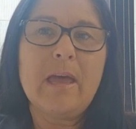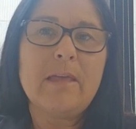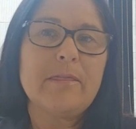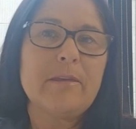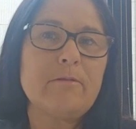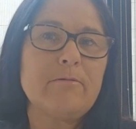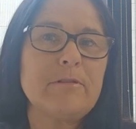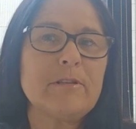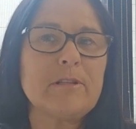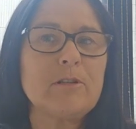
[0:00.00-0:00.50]

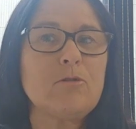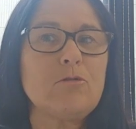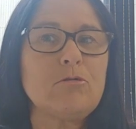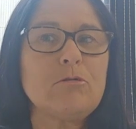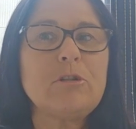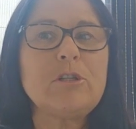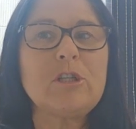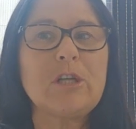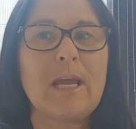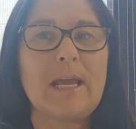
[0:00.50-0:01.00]
there is a
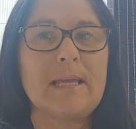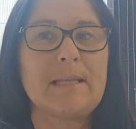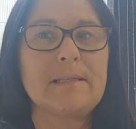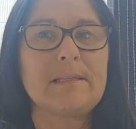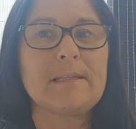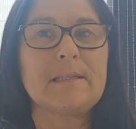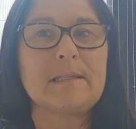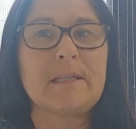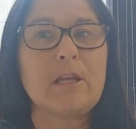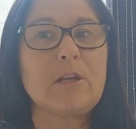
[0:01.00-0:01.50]
good
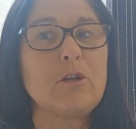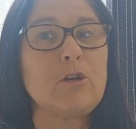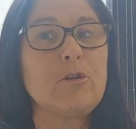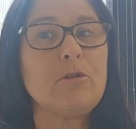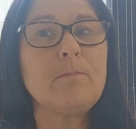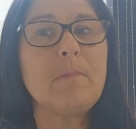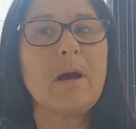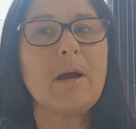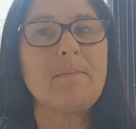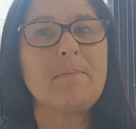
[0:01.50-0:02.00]
chance that
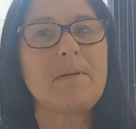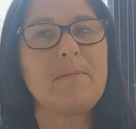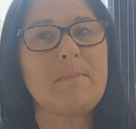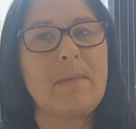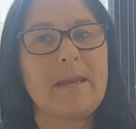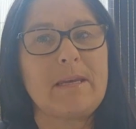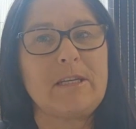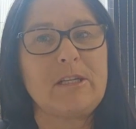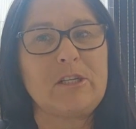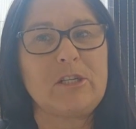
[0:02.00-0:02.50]
you might be
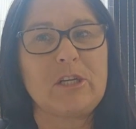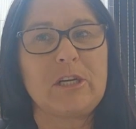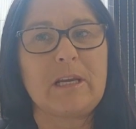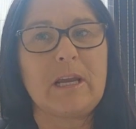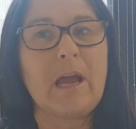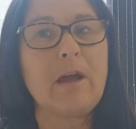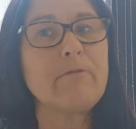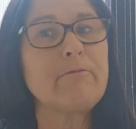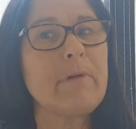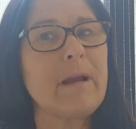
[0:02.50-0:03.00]

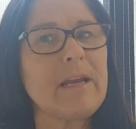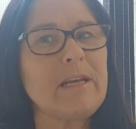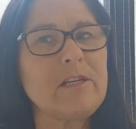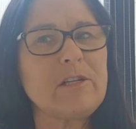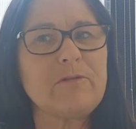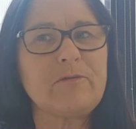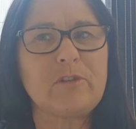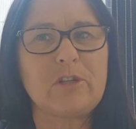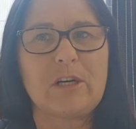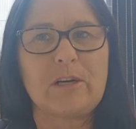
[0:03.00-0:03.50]
managing a range
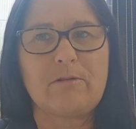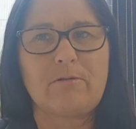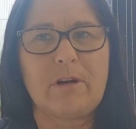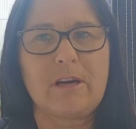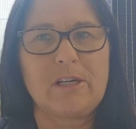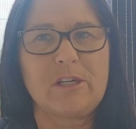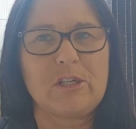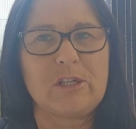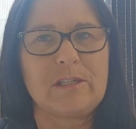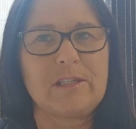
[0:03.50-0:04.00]
of
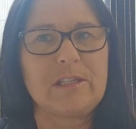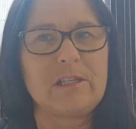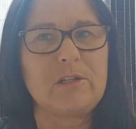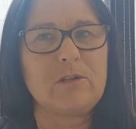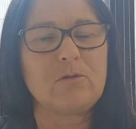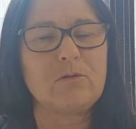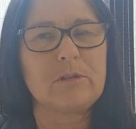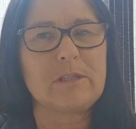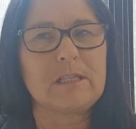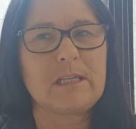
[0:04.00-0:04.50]
generations in
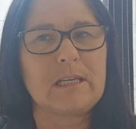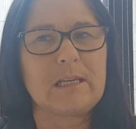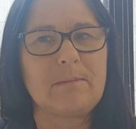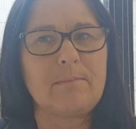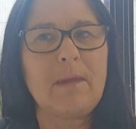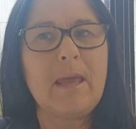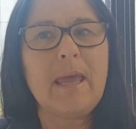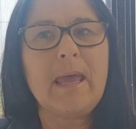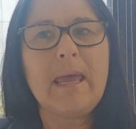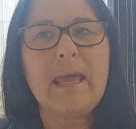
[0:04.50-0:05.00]
your
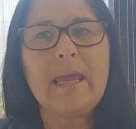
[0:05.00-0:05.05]
team,